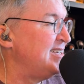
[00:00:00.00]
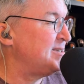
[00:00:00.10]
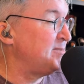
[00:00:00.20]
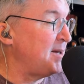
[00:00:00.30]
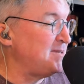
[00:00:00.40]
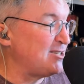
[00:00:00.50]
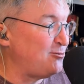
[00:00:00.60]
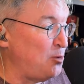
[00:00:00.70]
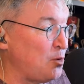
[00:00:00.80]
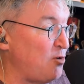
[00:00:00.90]
Sometimes it's
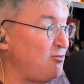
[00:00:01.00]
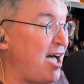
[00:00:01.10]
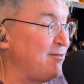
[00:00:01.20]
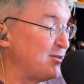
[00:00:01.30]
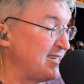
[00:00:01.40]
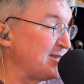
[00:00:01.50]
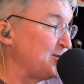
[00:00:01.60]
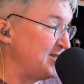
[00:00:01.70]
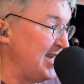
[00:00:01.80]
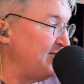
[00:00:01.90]
four or five or six
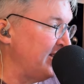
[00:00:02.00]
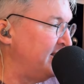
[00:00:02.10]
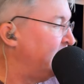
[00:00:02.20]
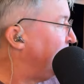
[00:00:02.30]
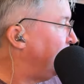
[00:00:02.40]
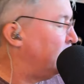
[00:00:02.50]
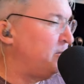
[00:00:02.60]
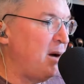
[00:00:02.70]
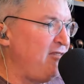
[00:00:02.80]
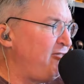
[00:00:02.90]
or seven.
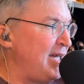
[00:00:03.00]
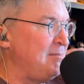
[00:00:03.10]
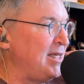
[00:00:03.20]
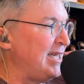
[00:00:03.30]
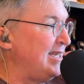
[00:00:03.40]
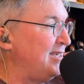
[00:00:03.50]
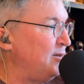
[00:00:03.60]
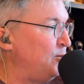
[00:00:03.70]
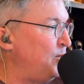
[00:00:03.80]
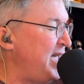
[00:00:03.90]
My family,
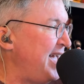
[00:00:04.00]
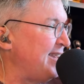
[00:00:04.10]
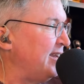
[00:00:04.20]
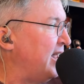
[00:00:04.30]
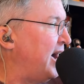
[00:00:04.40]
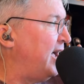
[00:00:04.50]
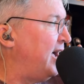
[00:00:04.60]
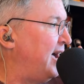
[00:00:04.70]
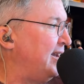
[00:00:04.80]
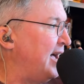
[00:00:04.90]
we had an,
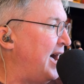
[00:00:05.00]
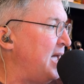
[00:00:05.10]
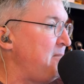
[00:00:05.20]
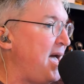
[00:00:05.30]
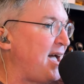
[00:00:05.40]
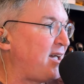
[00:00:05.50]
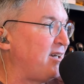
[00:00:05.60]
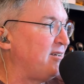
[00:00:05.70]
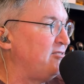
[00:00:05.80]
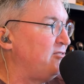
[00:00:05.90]
an iMac
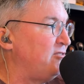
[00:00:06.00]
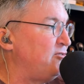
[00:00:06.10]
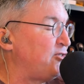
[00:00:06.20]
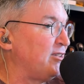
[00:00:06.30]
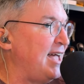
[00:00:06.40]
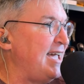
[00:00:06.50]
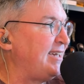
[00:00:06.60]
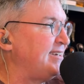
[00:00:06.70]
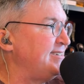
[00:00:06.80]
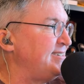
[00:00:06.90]
for
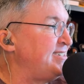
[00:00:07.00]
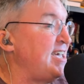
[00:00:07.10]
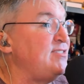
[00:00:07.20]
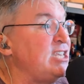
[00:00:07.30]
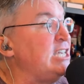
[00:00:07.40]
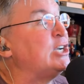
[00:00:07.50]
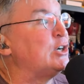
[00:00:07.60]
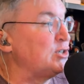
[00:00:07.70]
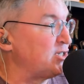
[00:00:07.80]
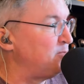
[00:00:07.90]
like seven
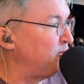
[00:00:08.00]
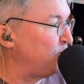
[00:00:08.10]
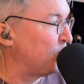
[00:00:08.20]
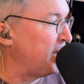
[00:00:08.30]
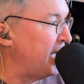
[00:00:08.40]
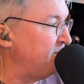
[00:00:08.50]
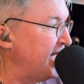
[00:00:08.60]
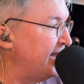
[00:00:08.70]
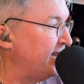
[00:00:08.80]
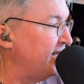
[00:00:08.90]
years before we
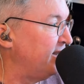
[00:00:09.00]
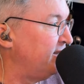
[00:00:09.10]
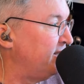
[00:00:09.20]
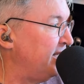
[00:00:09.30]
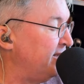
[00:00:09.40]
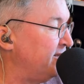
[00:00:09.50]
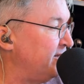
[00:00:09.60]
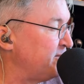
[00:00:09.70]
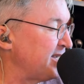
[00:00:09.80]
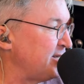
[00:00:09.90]
updated it. And
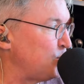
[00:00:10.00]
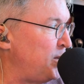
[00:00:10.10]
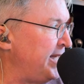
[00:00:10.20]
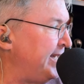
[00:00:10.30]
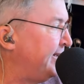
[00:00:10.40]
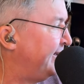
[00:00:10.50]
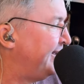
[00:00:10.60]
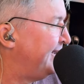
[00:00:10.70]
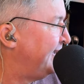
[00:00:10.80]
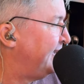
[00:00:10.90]
it was like a
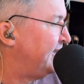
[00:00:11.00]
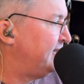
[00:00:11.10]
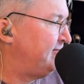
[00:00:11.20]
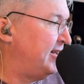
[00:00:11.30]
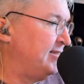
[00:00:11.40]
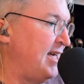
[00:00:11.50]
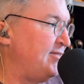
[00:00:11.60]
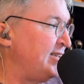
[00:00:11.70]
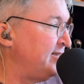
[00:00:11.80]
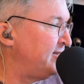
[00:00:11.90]

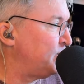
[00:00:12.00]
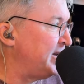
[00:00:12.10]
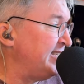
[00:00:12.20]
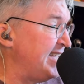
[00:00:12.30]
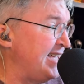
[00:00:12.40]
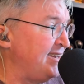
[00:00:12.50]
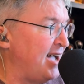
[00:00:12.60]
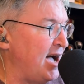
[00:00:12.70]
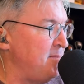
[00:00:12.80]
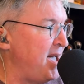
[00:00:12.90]
2011, 2010
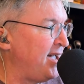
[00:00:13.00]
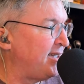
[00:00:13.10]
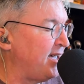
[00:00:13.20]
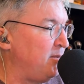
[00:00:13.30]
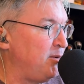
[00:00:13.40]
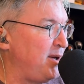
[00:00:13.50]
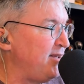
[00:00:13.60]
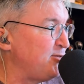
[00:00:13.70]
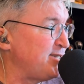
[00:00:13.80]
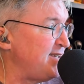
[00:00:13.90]
iMac. I mean, we
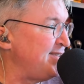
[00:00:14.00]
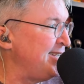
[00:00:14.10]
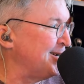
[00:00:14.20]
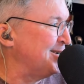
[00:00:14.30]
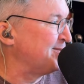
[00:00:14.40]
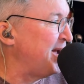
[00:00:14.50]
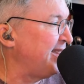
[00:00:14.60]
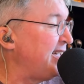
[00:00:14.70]
had it for seven years, right?